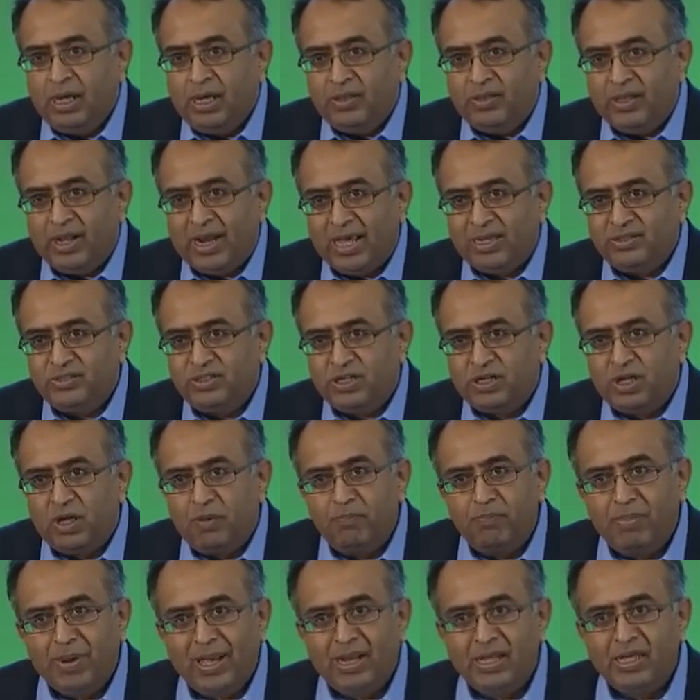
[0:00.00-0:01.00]
that has the
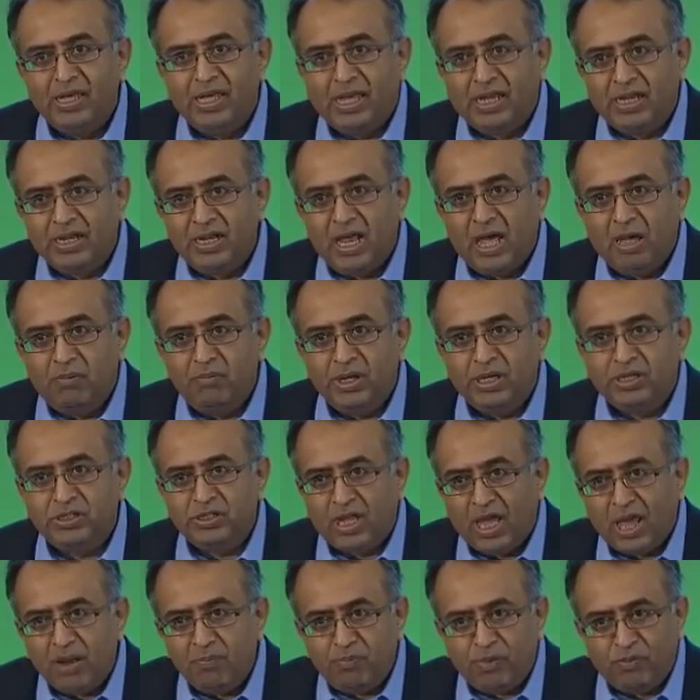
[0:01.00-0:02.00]
compelling economics
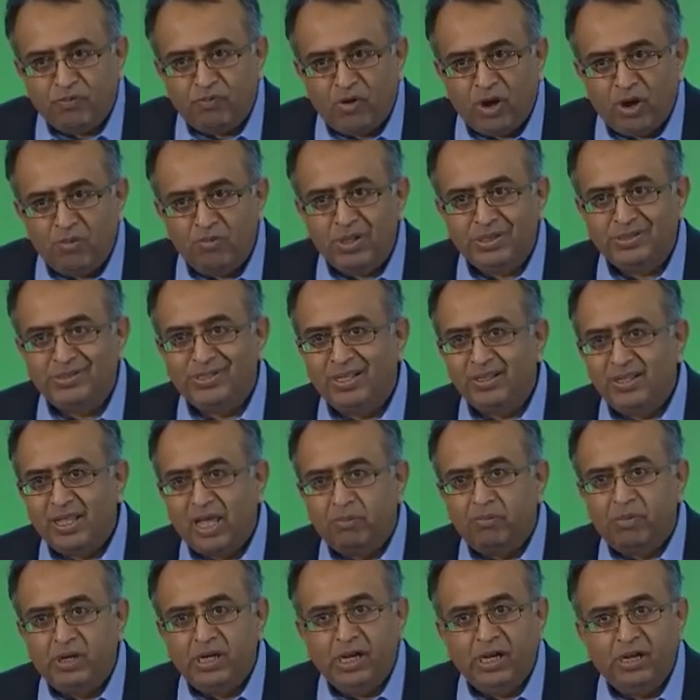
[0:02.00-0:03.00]
and performance and the
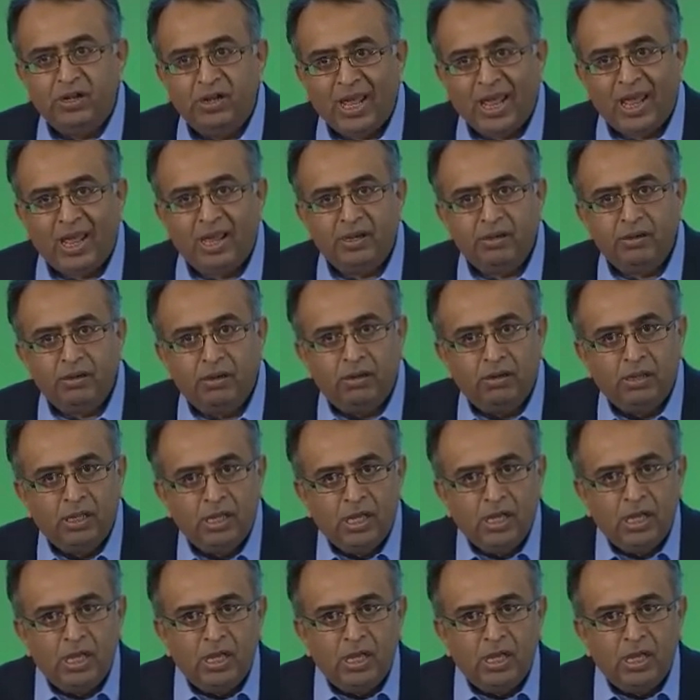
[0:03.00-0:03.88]
ability to handle